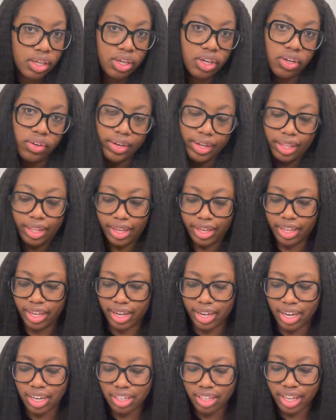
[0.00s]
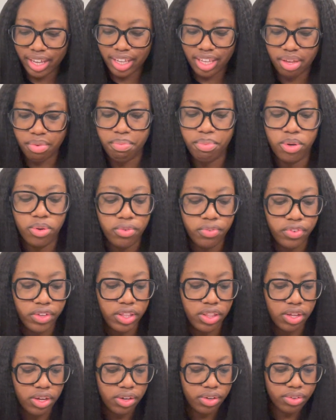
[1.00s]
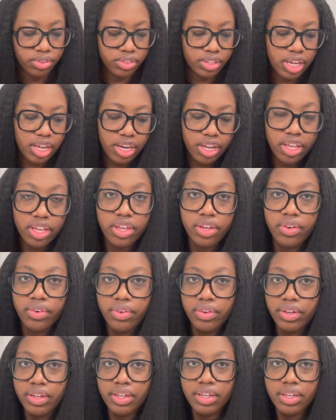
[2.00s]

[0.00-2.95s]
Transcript: Oh, I like it. I kind of like it poofy though. It's kind of cute.